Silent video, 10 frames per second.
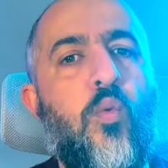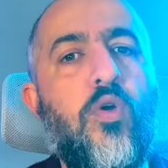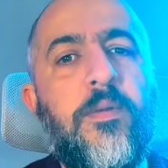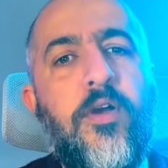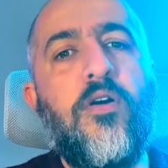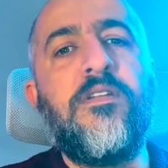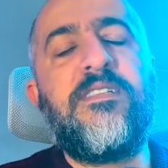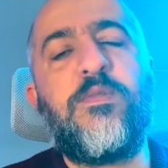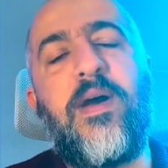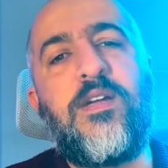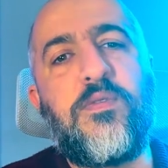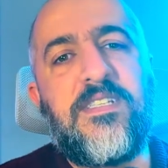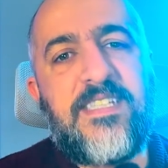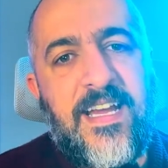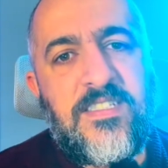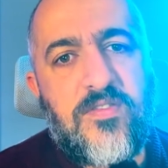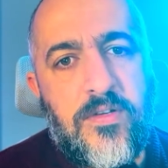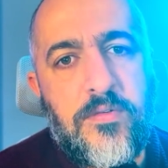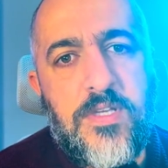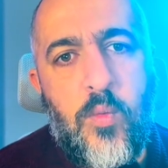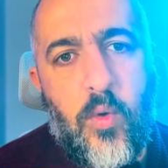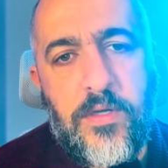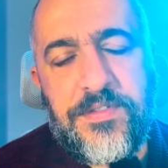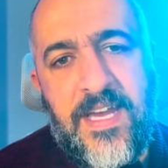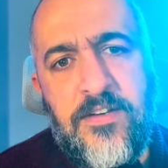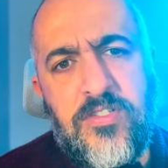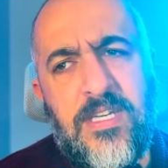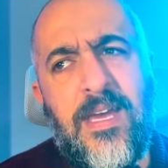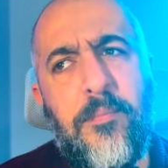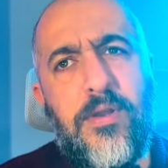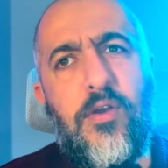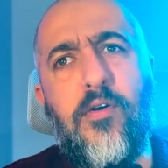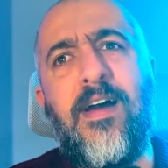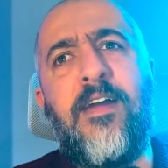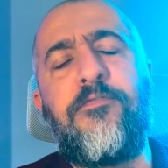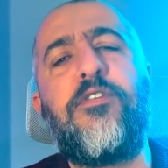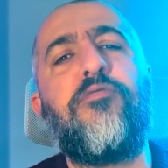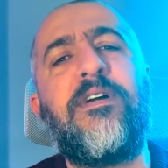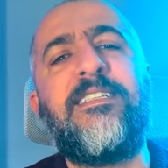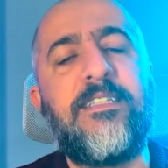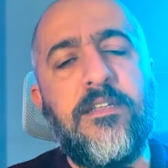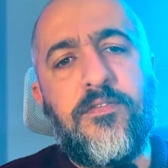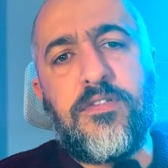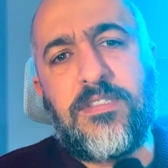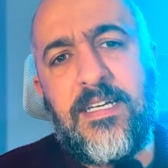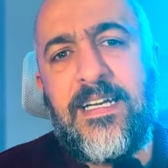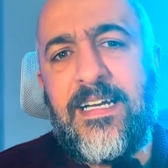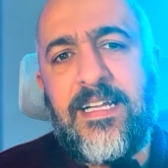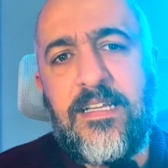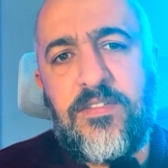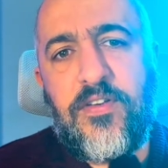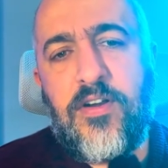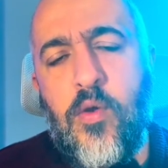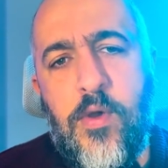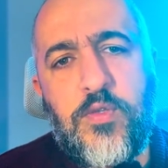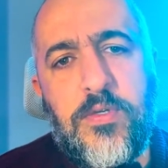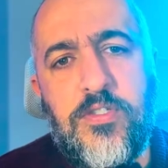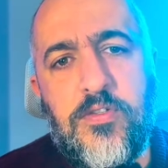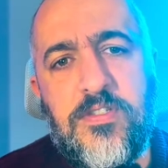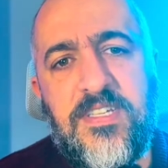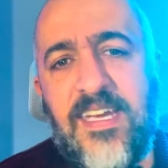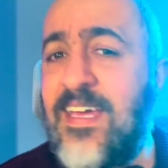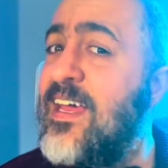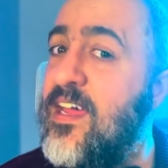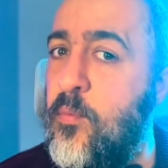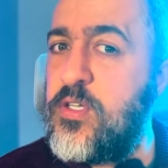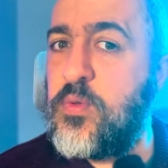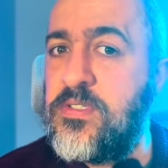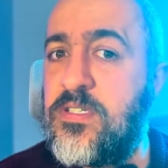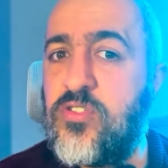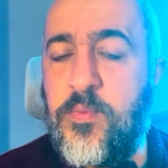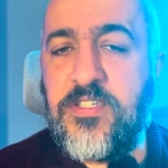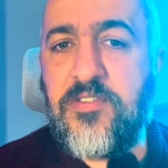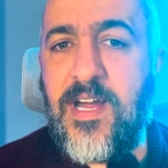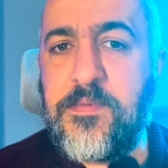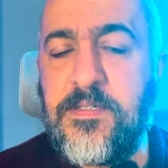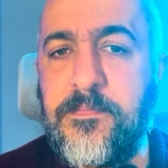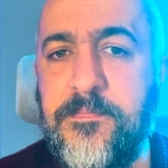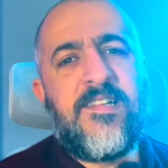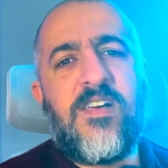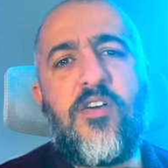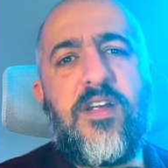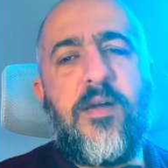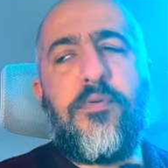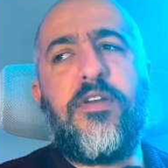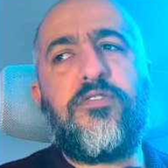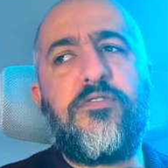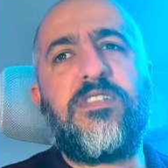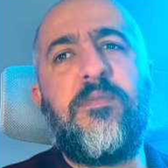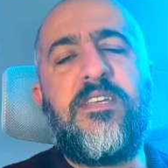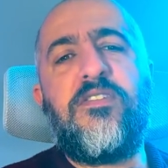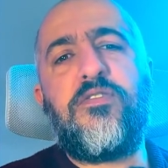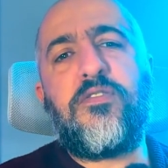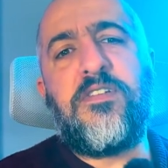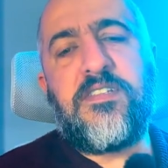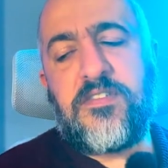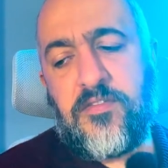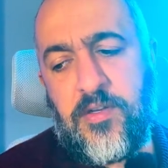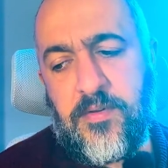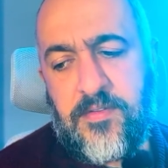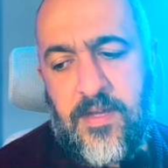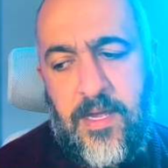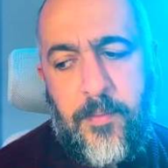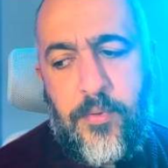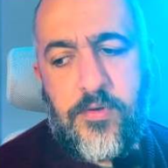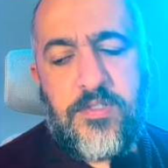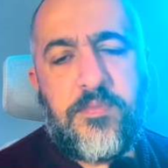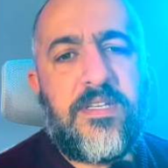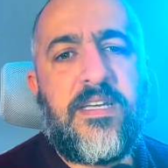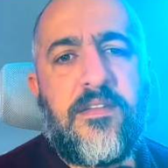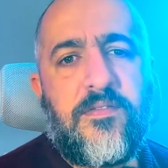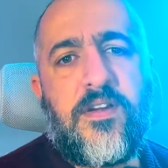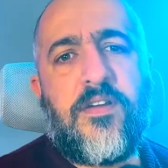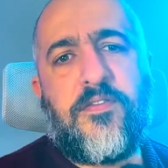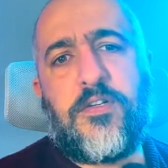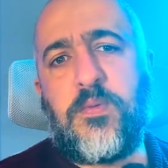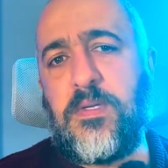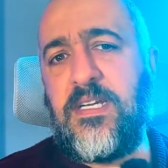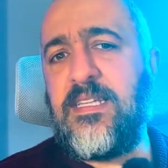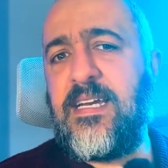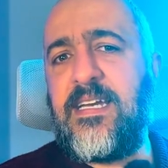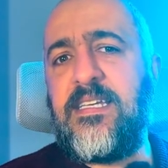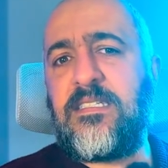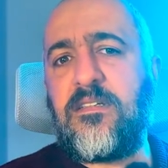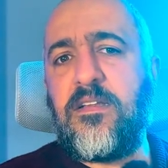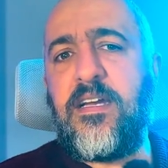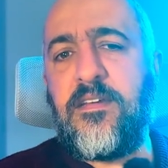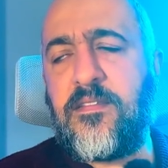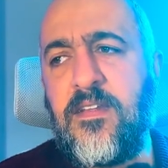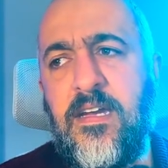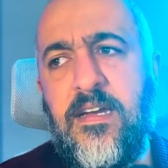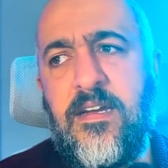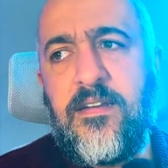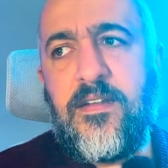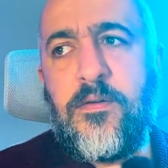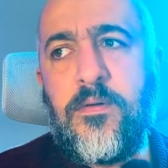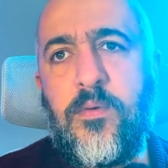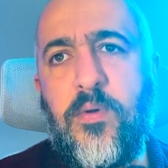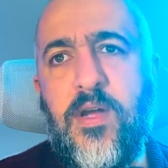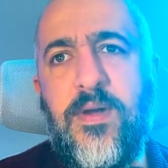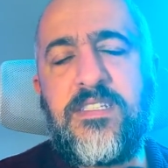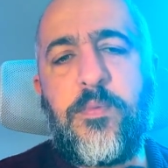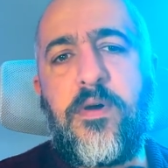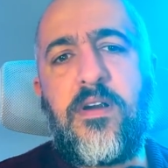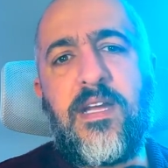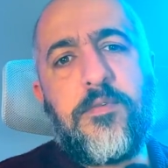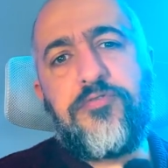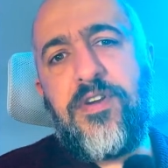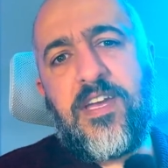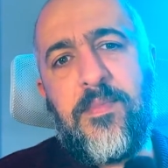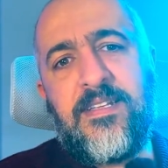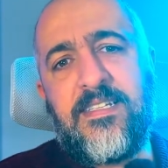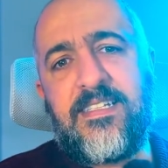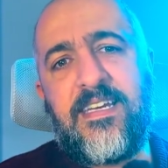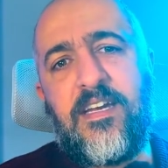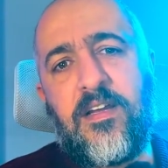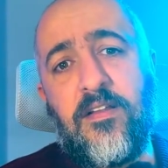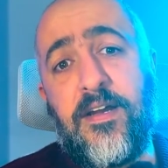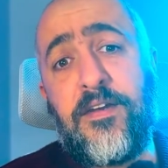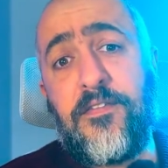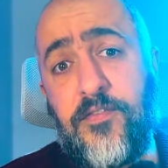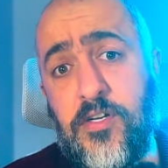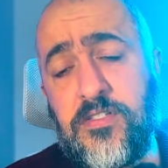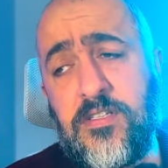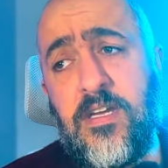Walibi Holland is packed with intense thrills and wild energy, but not every ride delivers. Let's figure out which ones should stay and which ones should be scrapped. Alright, I'm pretty sure some of these you're going to disagree with, possibly the very first one, and that is Goliath. Now, when I went to the park, I was recommended to hit Goliath first